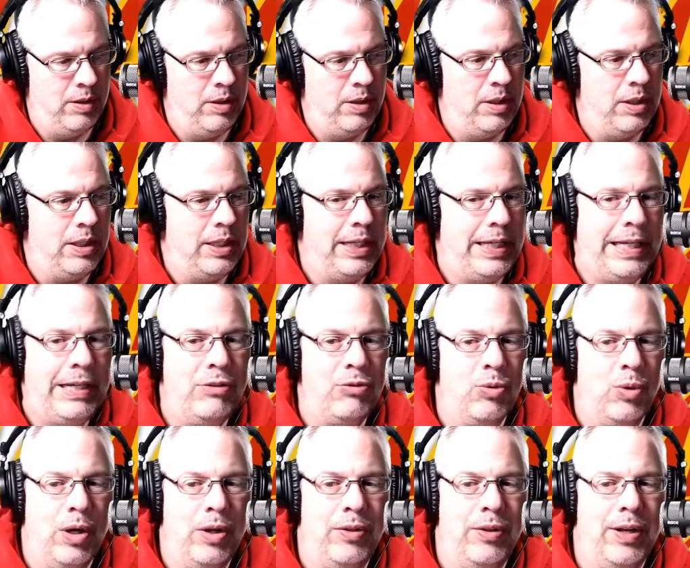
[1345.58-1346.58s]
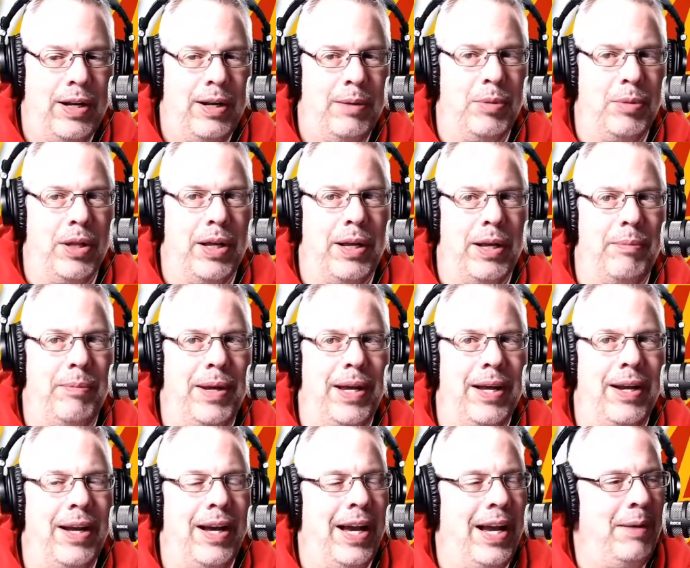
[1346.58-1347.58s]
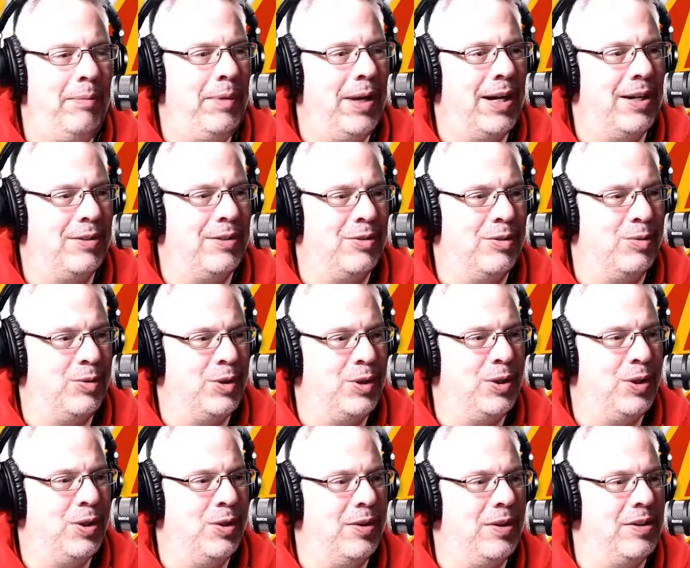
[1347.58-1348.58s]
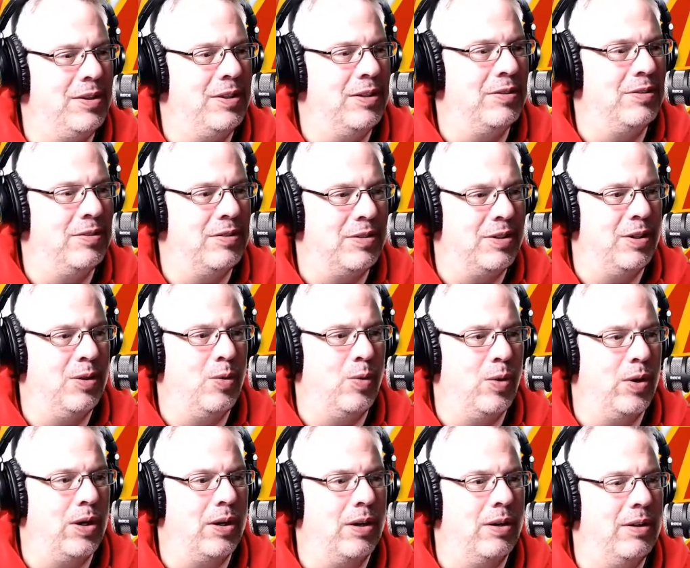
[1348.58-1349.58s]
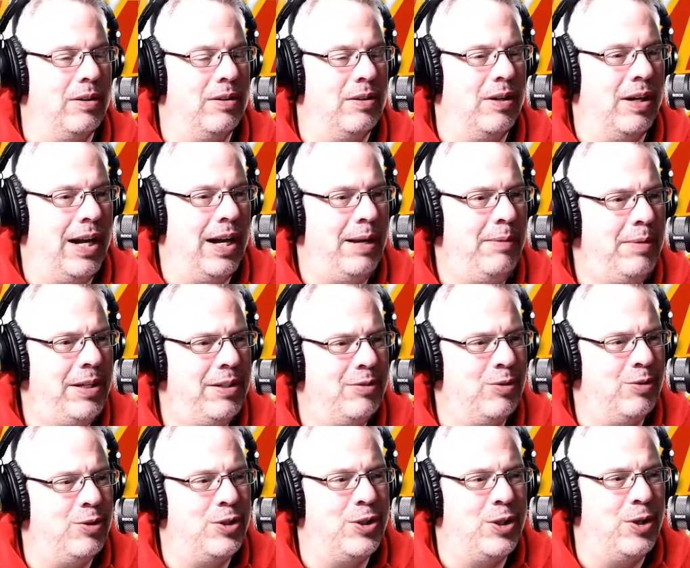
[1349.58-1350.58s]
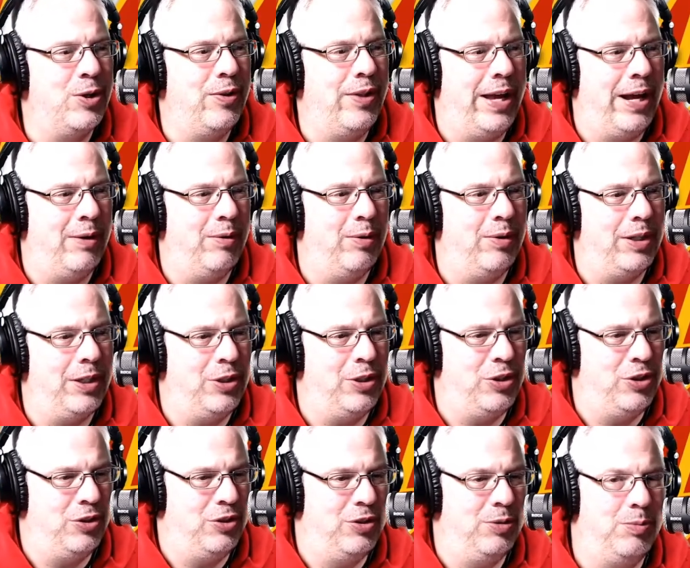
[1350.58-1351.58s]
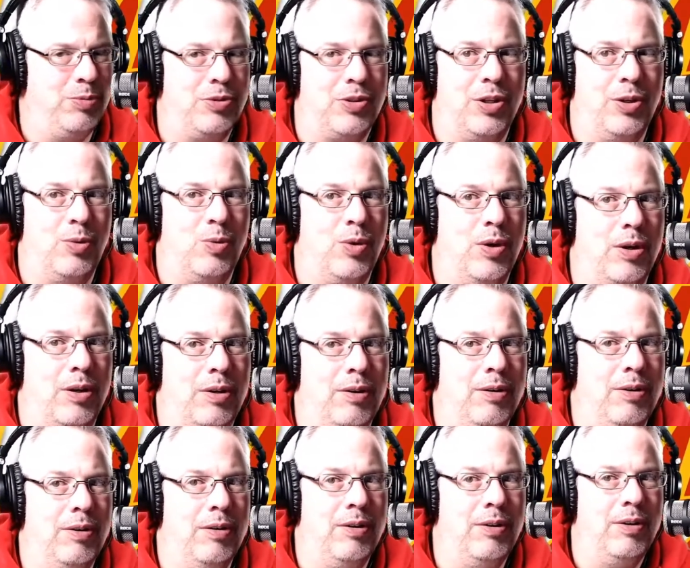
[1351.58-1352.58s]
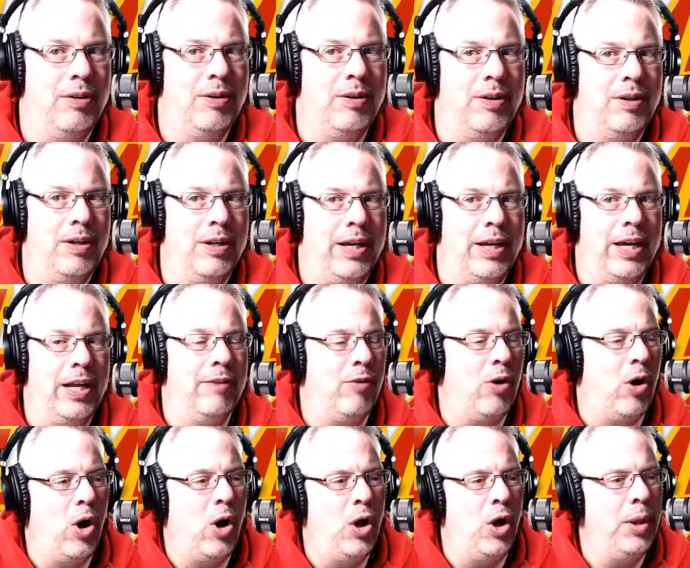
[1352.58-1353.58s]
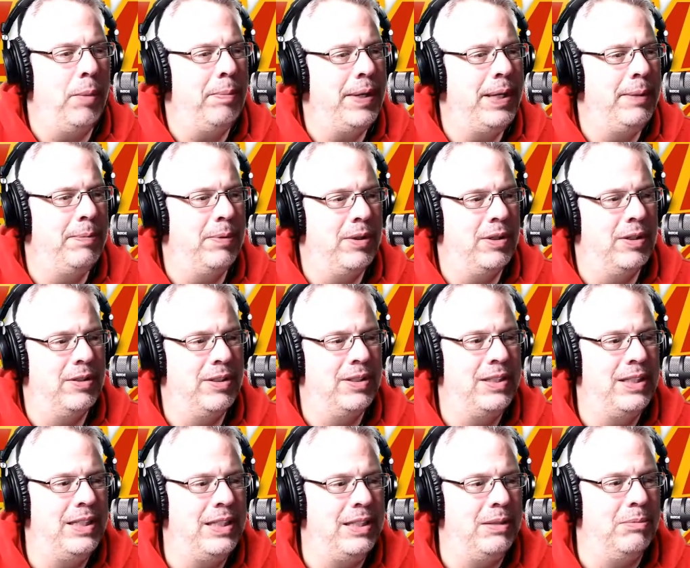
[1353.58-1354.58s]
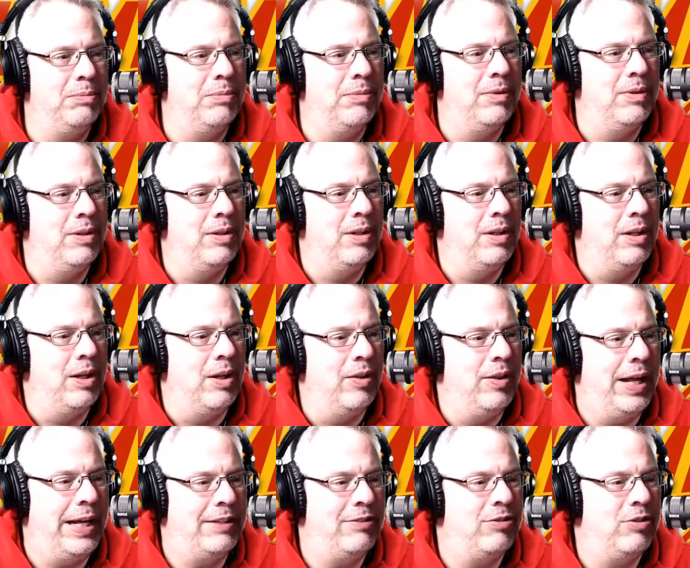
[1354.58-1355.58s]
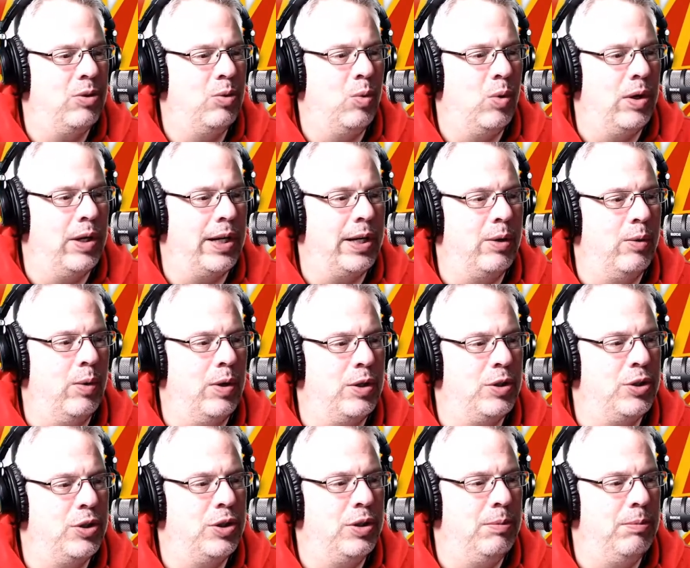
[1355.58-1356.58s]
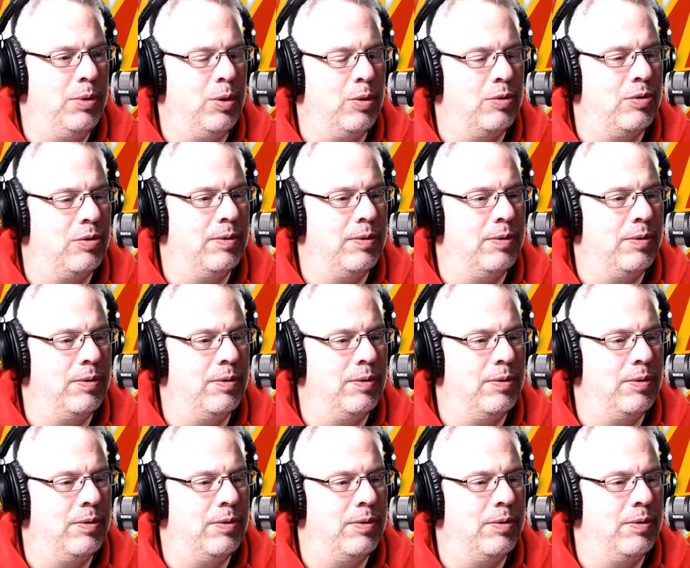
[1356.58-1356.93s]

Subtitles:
He's one that I'm like, man, I'm not so sure that this is going to work. I'm not so sure that relationship's going to work. And of all the people on the team, that's the one I question the most.